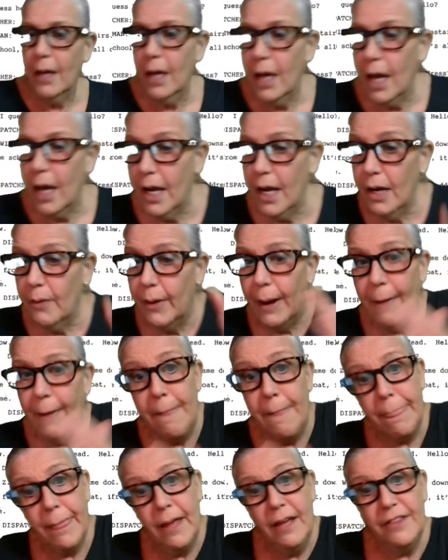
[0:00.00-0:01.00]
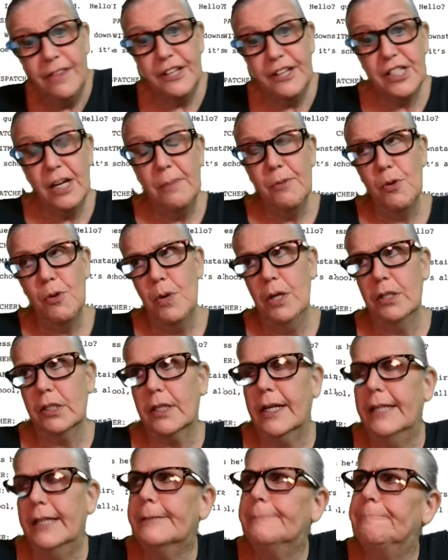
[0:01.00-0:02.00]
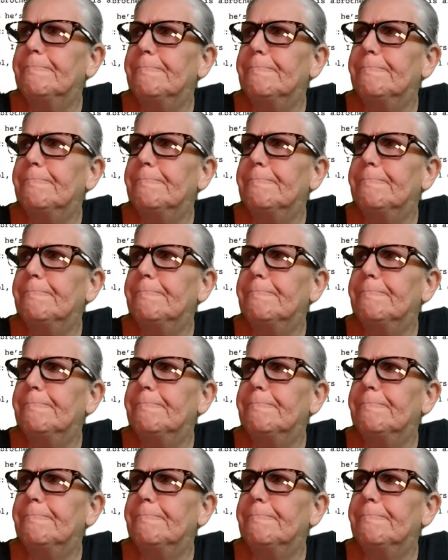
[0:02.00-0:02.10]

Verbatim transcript: Anyway, the Summer Wells case.